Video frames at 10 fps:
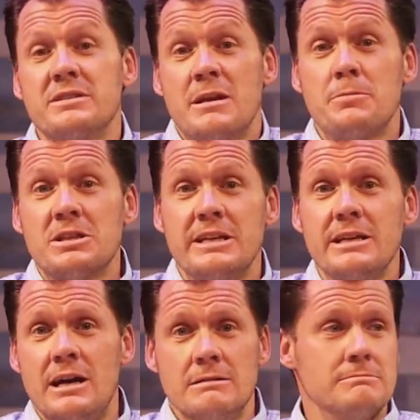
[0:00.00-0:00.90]
And
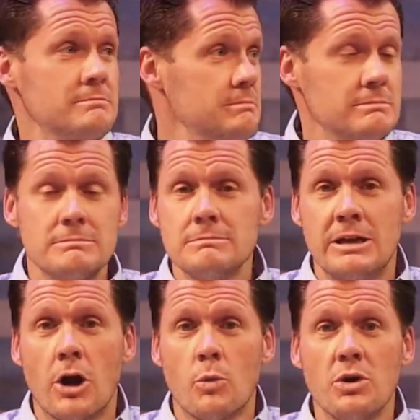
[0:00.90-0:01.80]
typically,
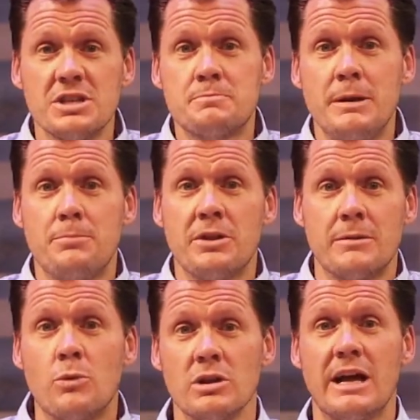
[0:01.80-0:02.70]
in our world, it's people that
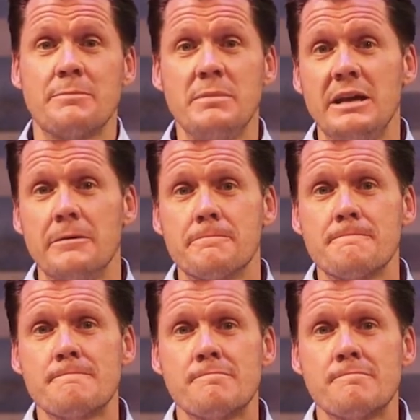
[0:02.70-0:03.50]
are more like me.